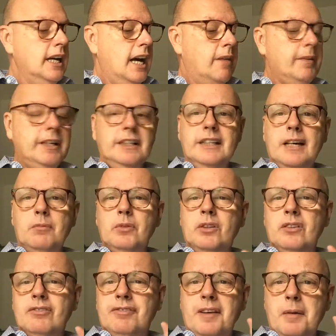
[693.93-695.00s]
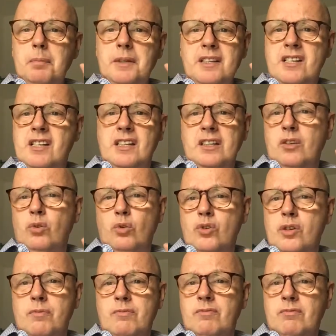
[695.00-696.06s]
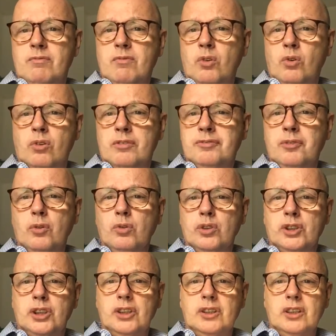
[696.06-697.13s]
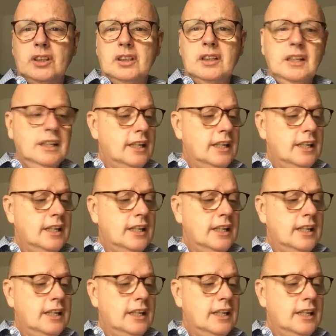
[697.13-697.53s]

I mean, that would look fabulous in an autumn or a fall journal.